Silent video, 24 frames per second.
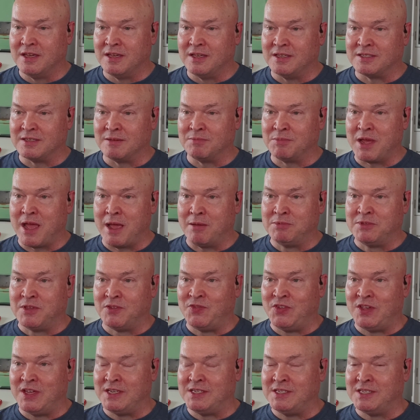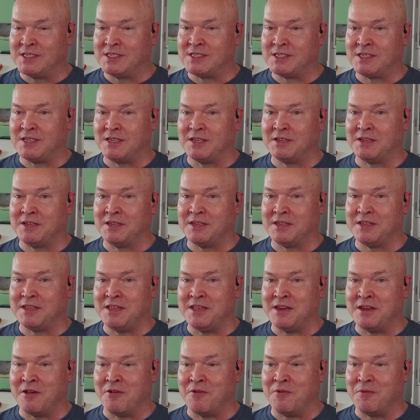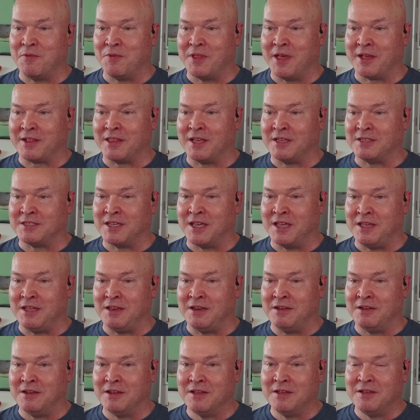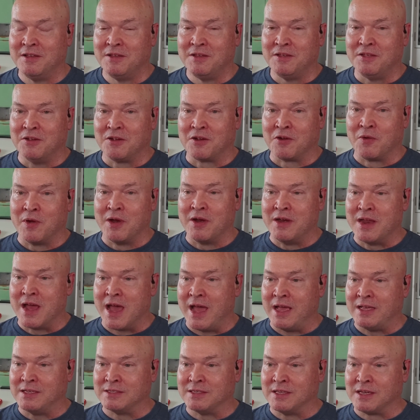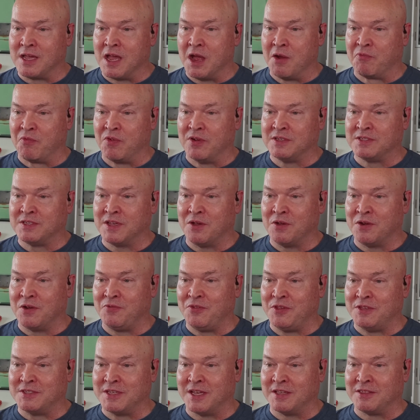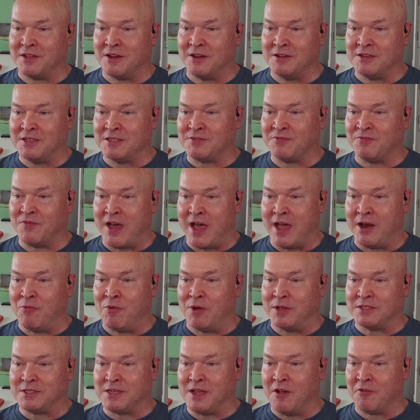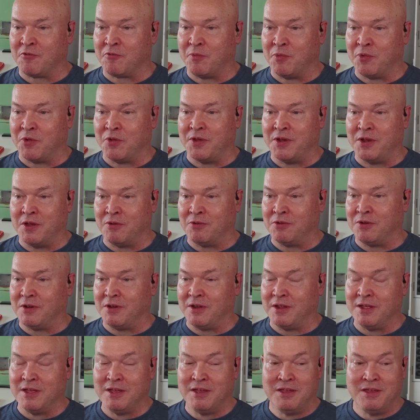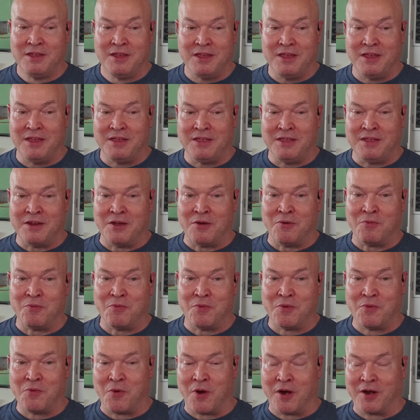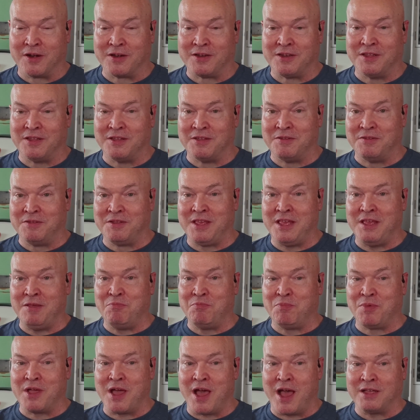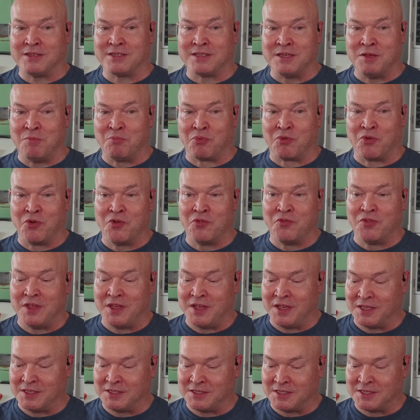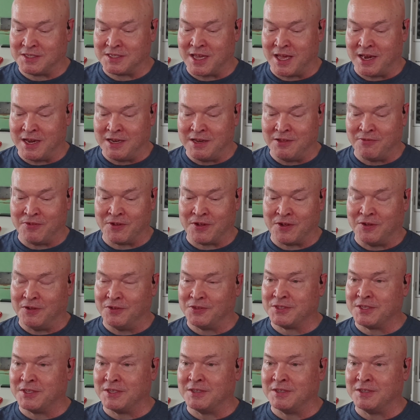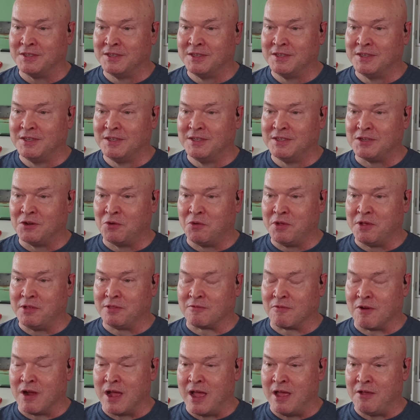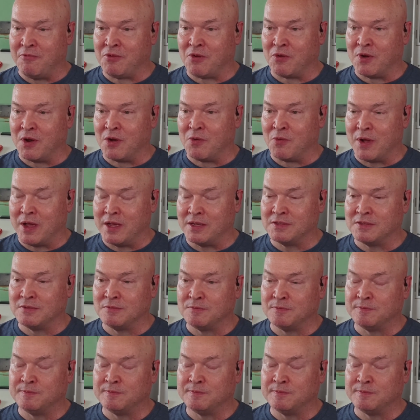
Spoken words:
Sometimes if you just, like they say, your career dies in the comfort zone. If you sit there and just find what's comfortable and don't, work to keep constantly improving, it's just kind of difficult to really thrive career-wise.